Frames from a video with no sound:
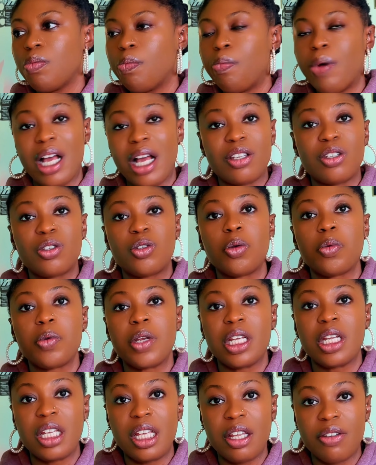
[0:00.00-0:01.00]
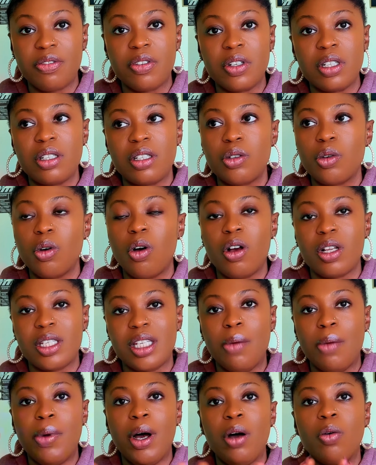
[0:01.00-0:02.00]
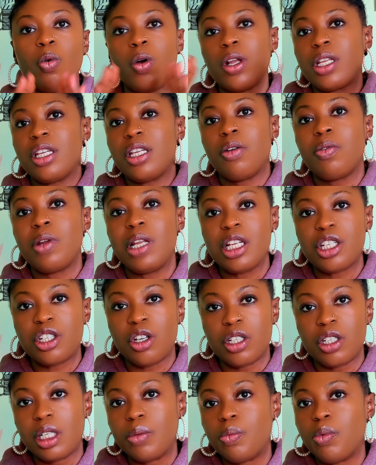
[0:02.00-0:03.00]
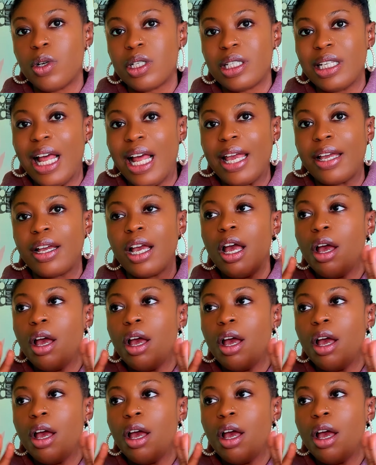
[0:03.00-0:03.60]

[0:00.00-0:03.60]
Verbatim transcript: backstory given to us about what their relationship was like